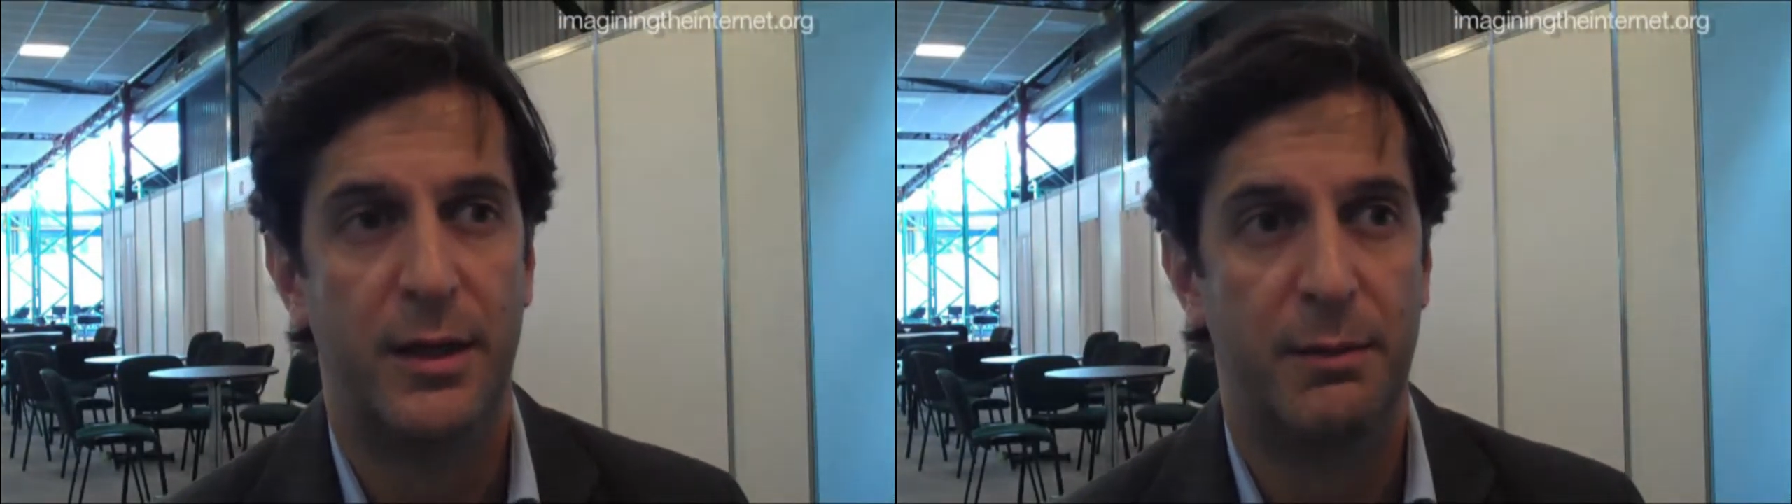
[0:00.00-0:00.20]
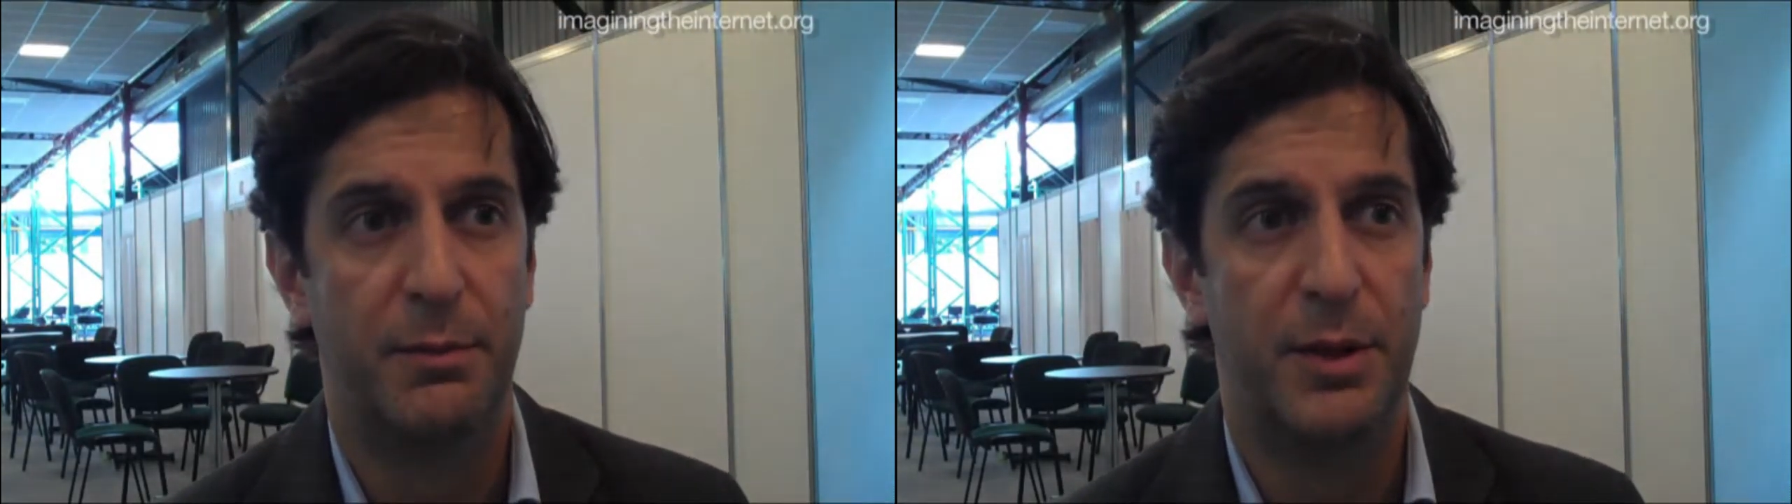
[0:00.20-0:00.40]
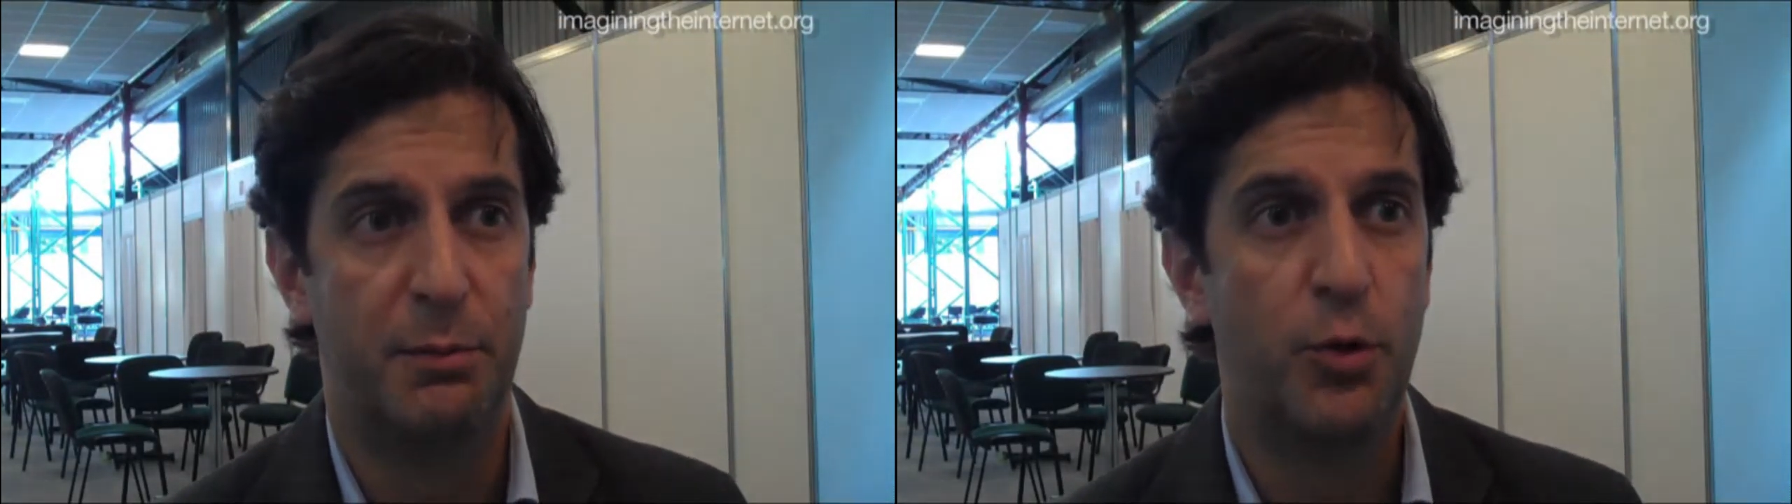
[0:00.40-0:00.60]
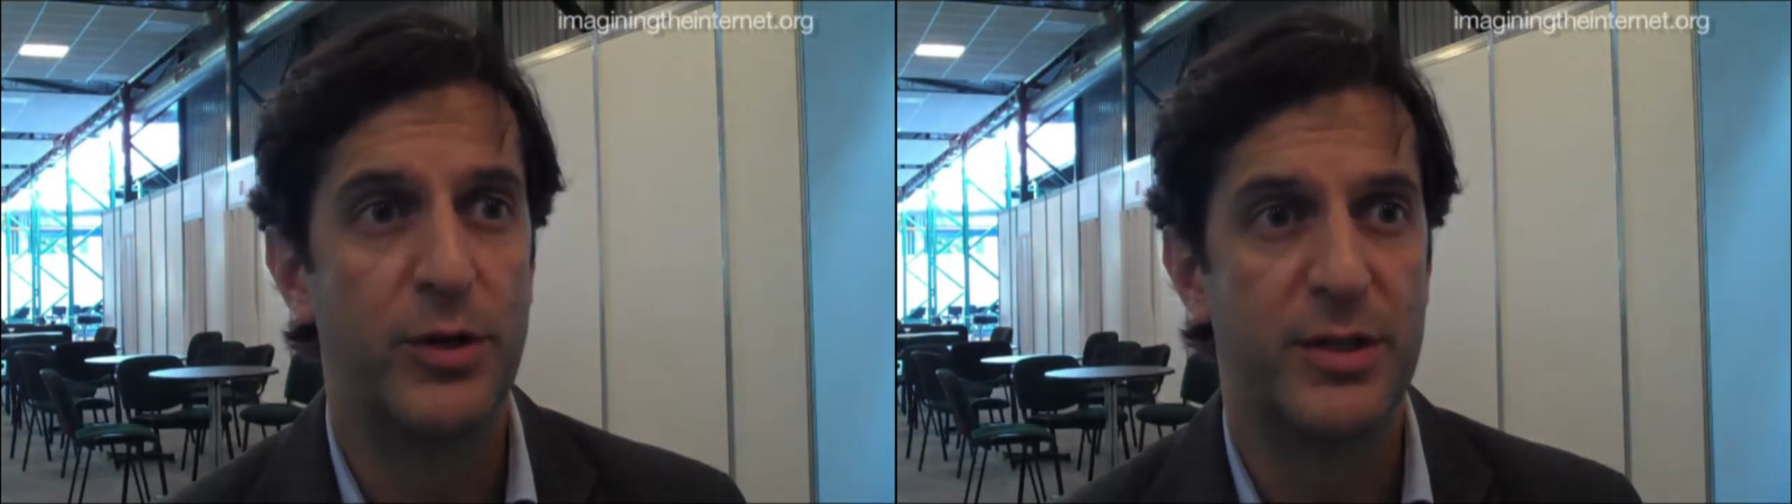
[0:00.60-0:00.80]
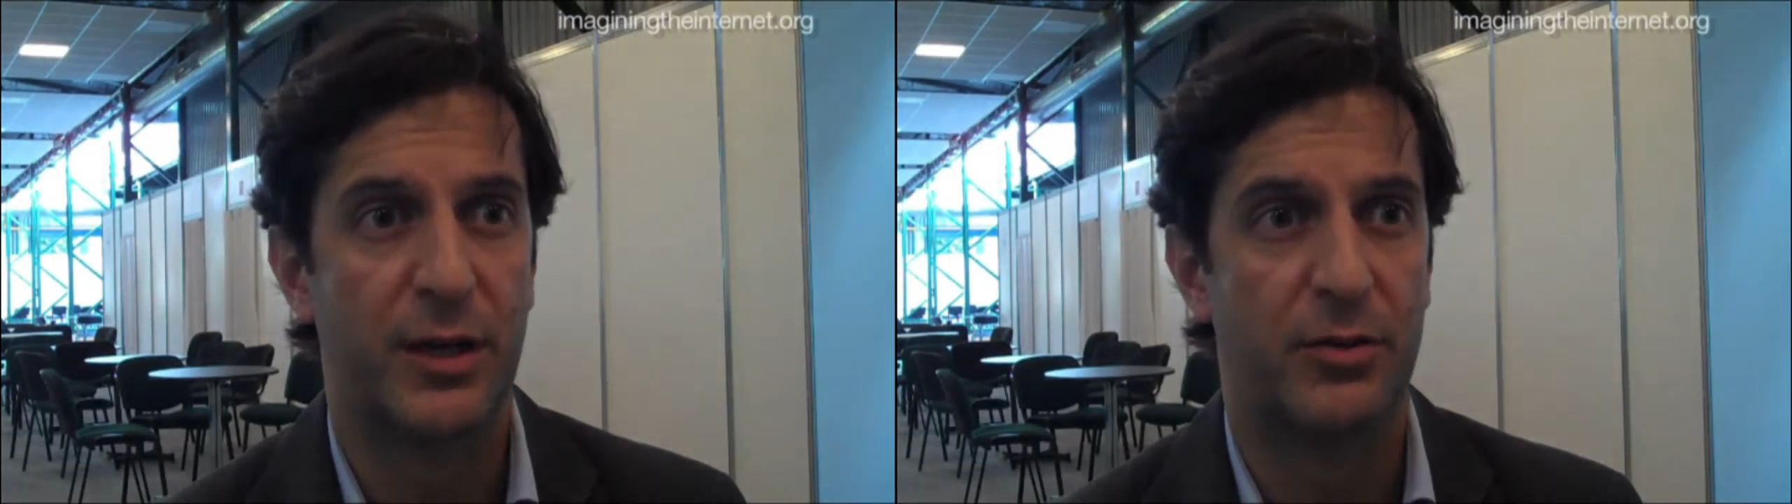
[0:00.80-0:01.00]
the, the
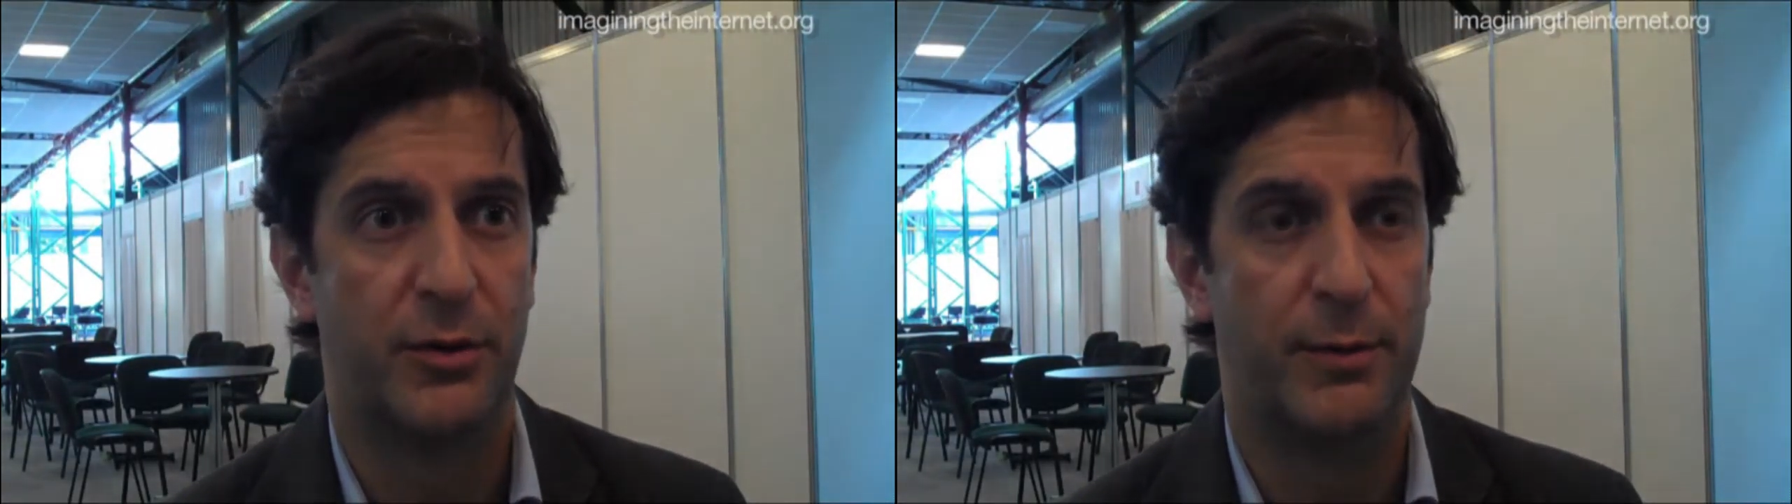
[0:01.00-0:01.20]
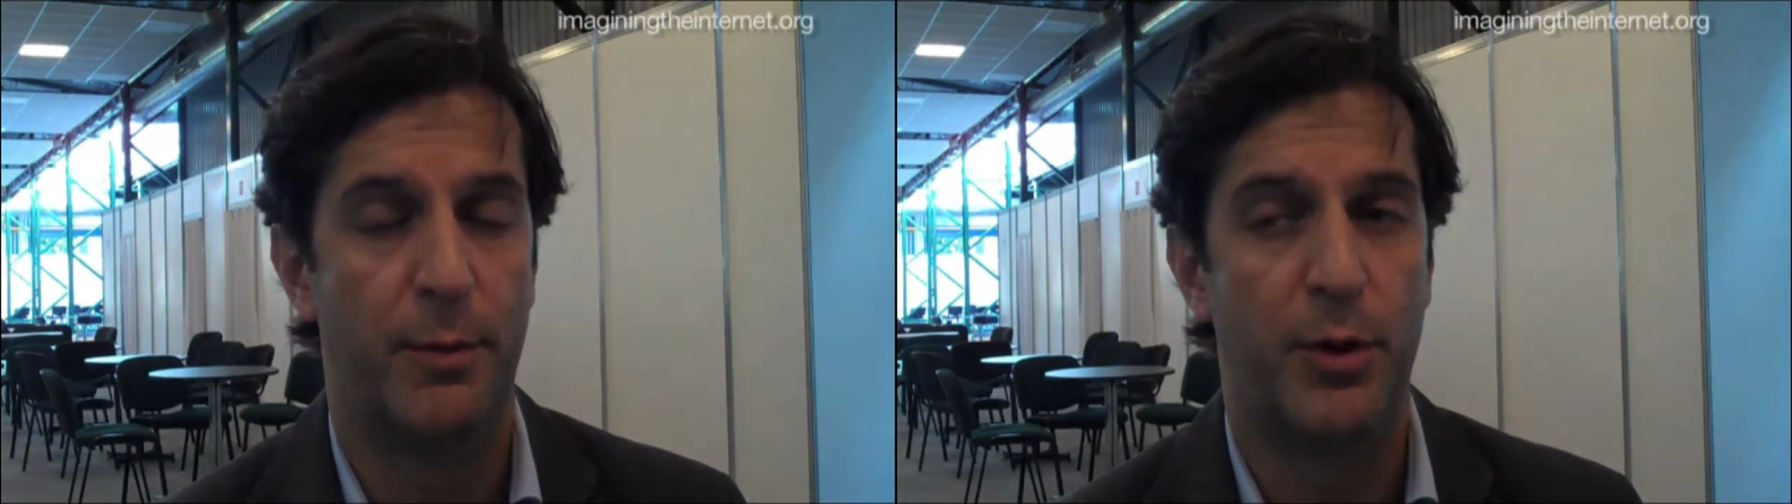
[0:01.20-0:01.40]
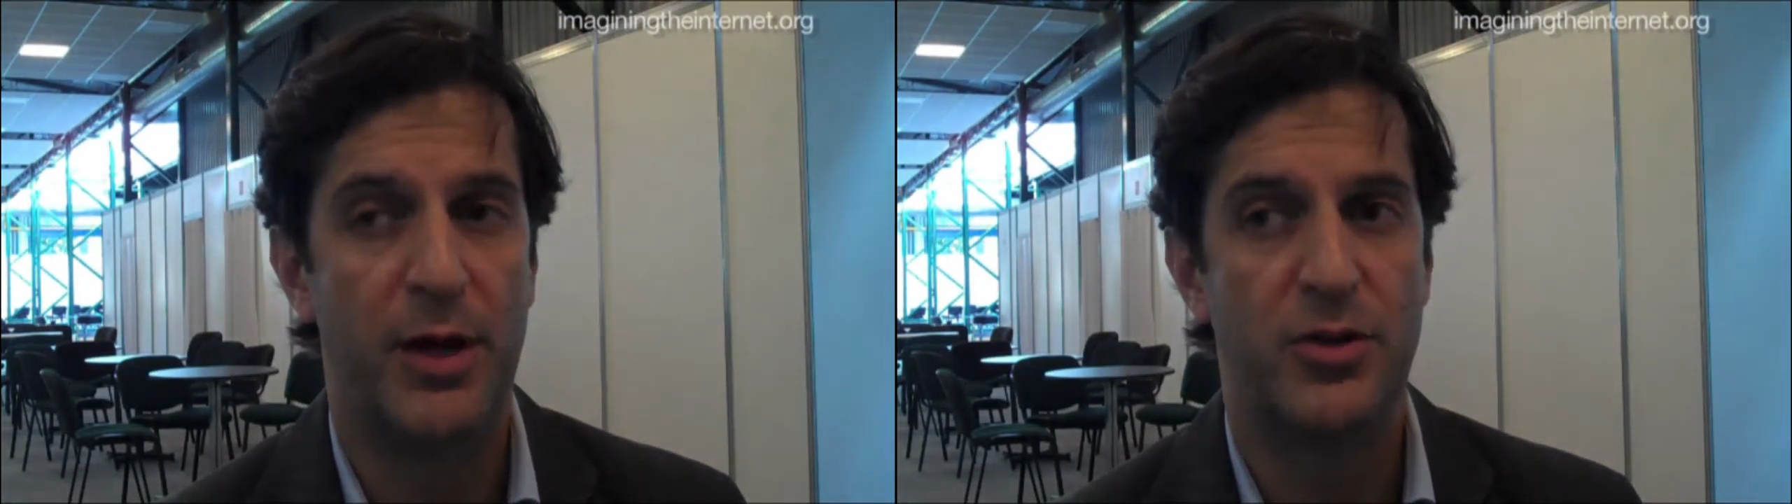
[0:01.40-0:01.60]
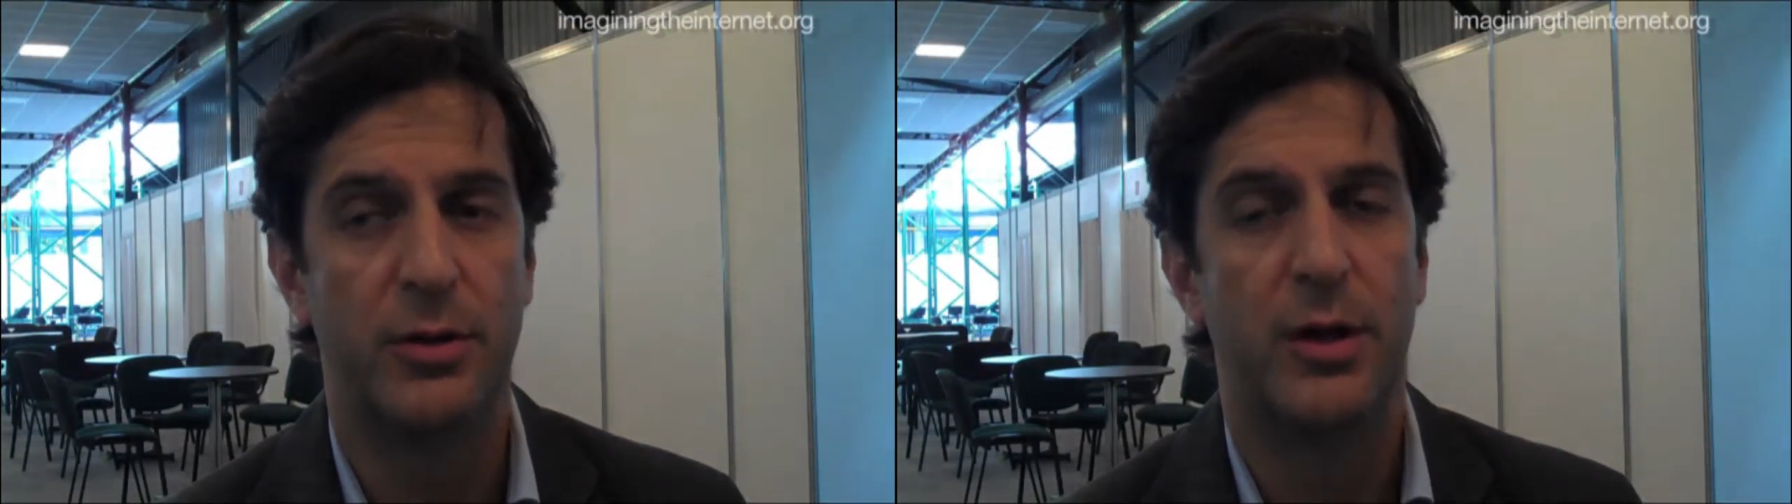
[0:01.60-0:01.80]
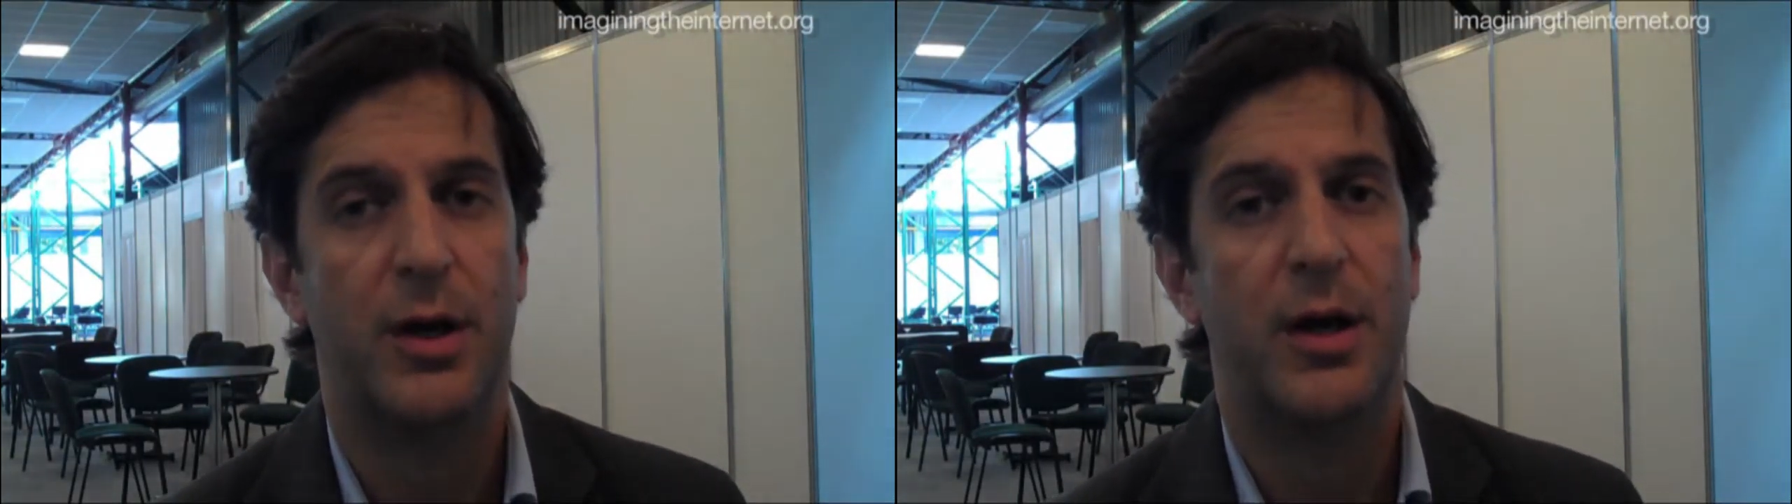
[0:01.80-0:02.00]
poor sector of the population.